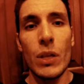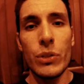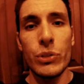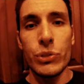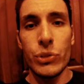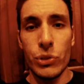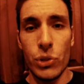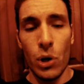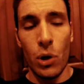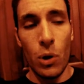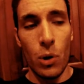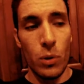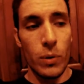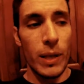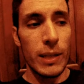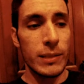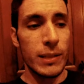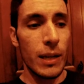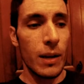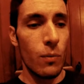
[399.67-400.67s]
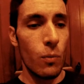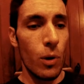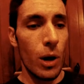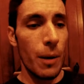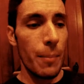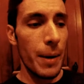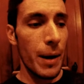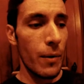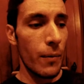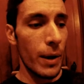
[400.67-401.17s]
So that's kind of where
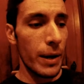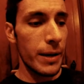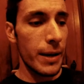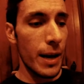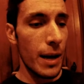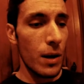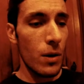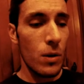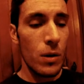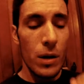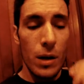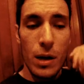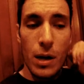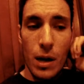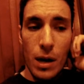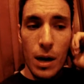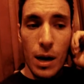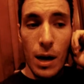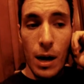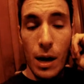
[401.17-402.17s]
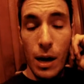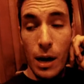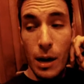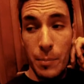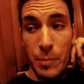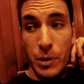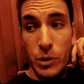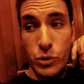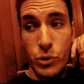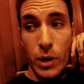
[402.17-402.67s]
I'm at right now.
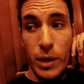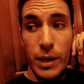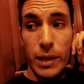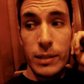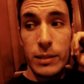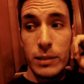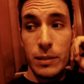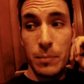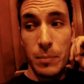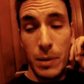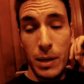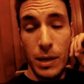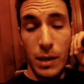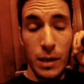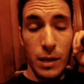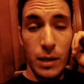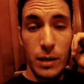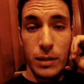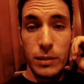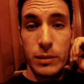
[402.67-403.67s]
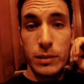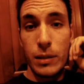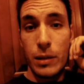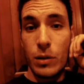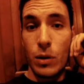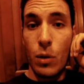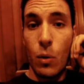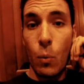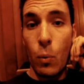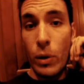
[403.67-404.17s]
I'm gonna try to get some
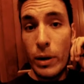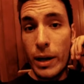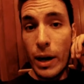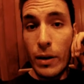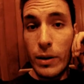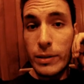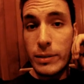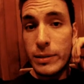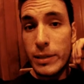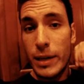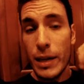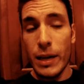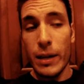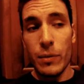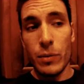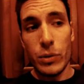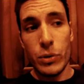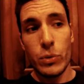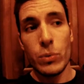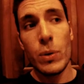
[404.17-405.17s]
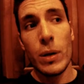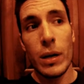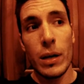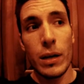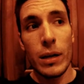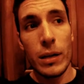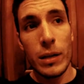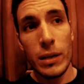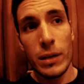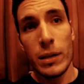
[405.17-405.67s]
workout in today. I'm gonna do
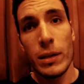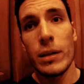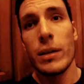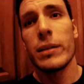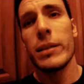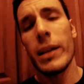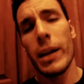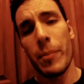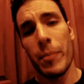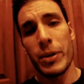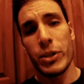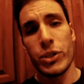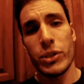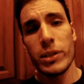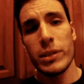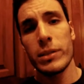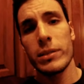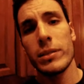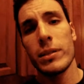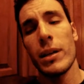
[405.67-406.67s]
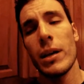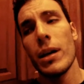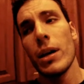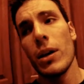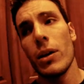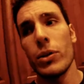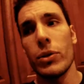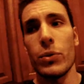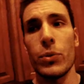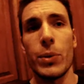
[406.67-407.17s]
I think I mentioned this,
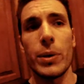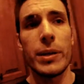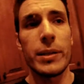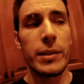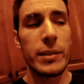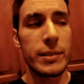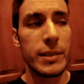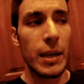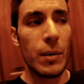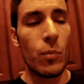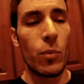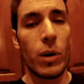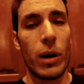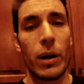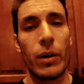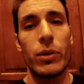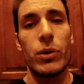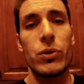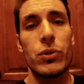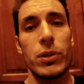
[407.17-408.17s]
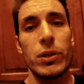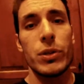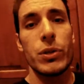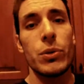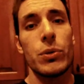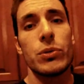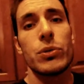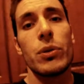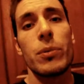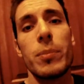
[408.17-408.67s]
doing the same workout I usually
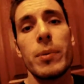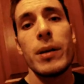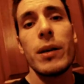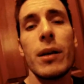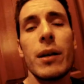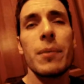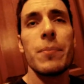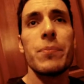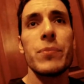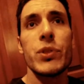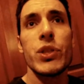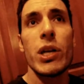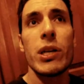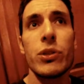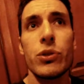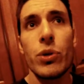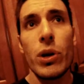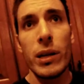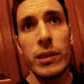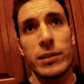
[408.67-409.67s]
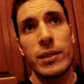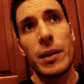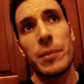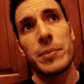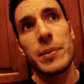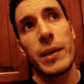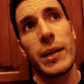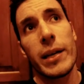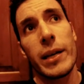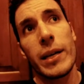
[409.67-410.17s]
do. So it'd be chest,
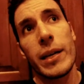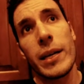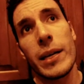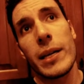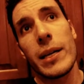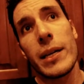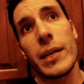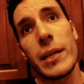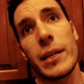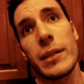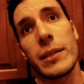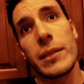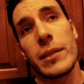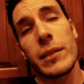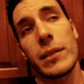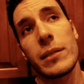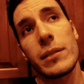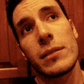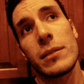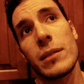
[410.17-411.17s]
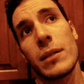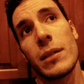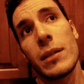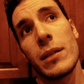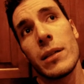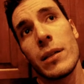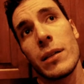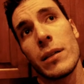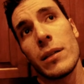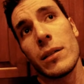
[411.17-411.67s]
triceps, and
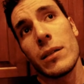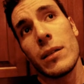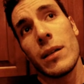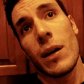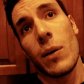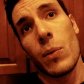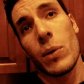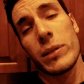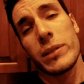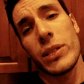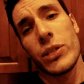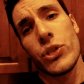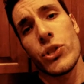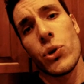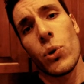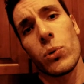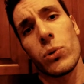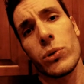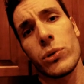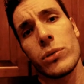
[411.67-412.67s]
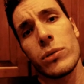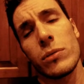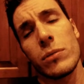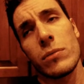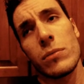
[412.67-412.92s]
I want to say shoulders.